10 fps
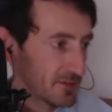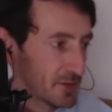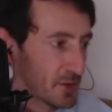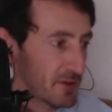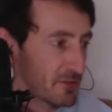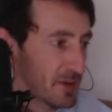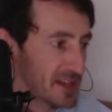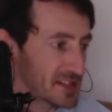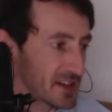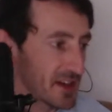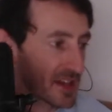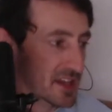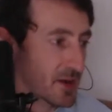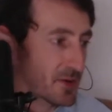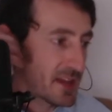For your information, I
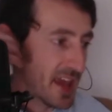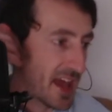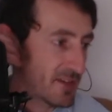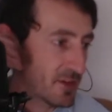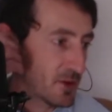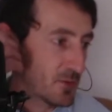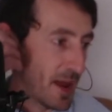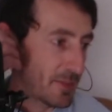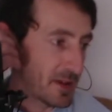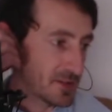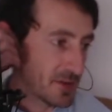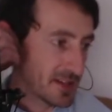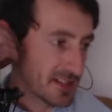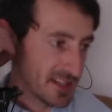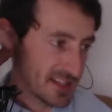currently have a rabbit
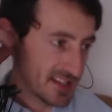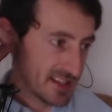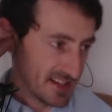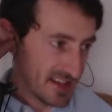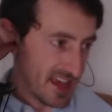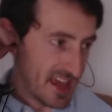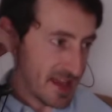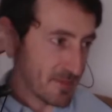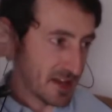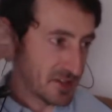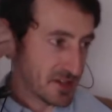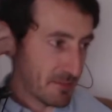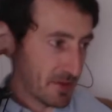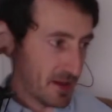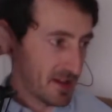trying to eat my
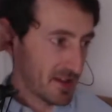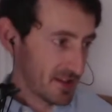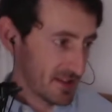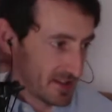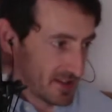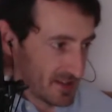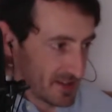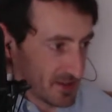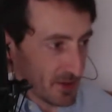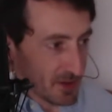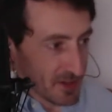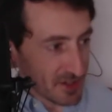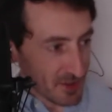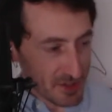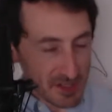jumper. Not
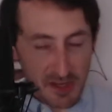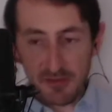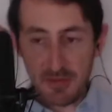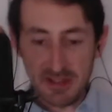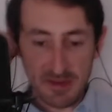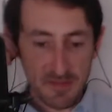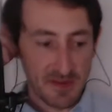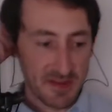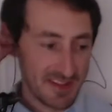a euphemism.